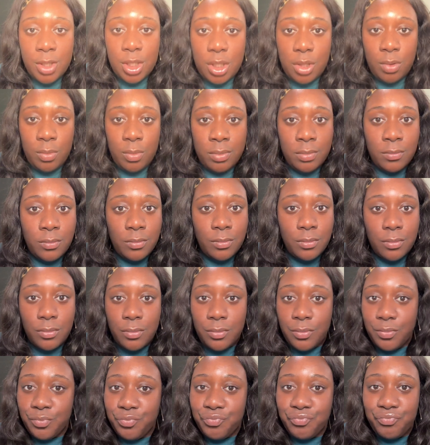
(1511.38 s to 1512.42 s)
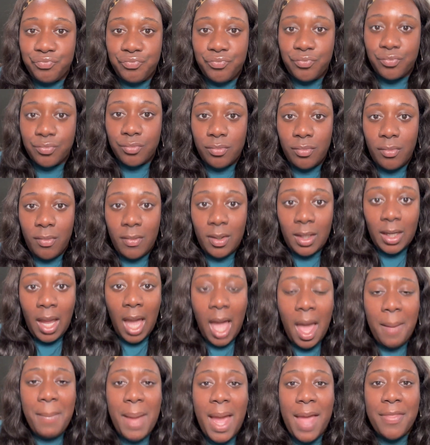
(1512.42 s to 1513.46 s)
with you,
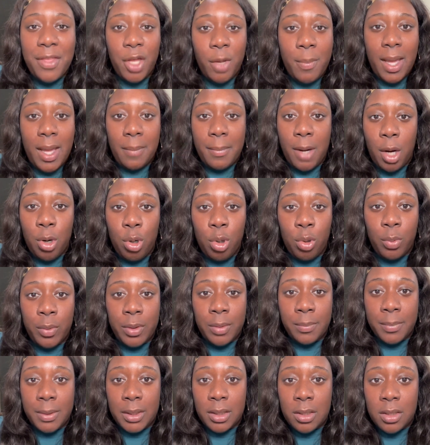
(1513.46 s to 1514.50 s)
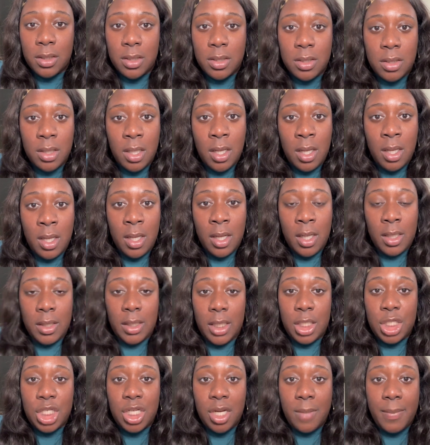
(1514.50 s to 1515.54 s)
I'm gonna have to go back to my old one because
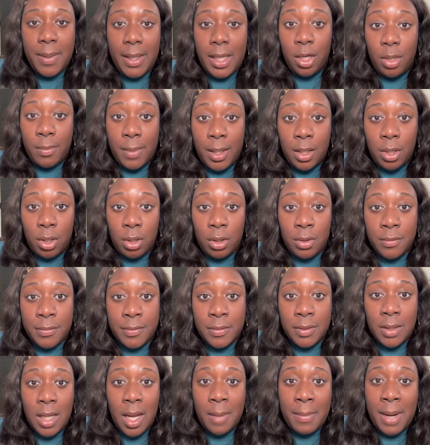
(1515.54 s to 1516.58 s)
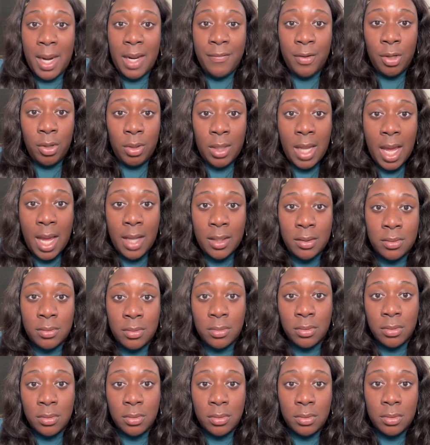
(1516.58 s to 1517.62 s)
this shit be getting on my nerve. I'm not even gonna lie.
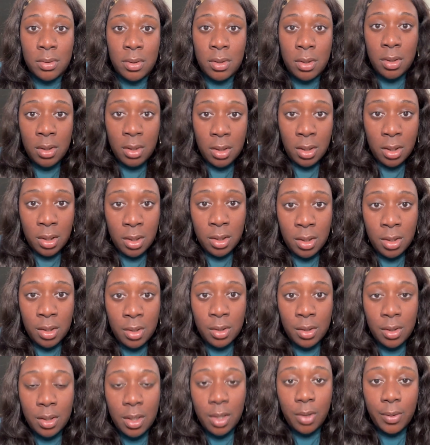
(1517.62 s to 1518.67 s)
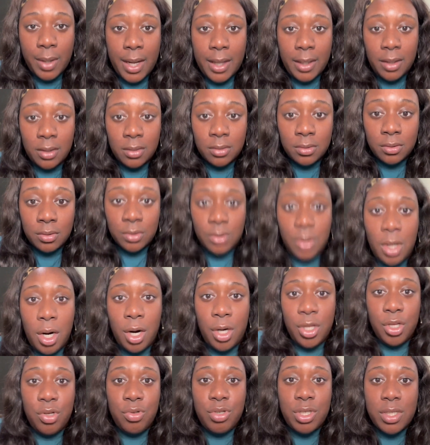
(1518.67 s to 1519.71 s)
Okay,
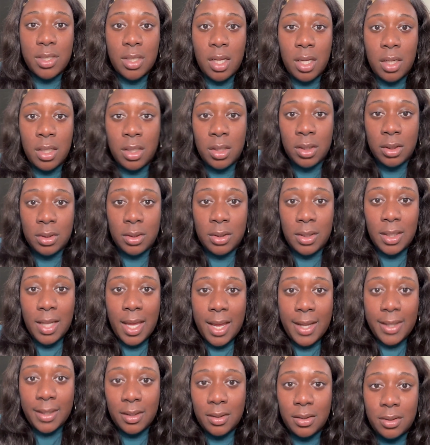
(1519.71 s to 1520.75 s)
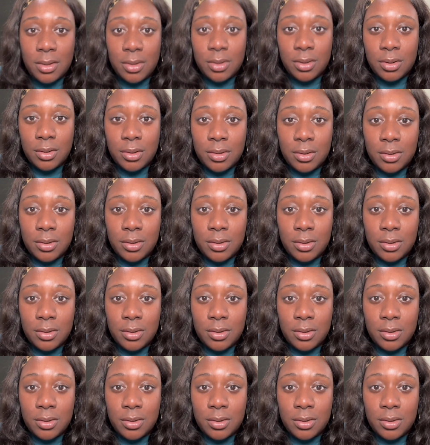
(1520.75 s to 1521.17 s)
are you just gonna like?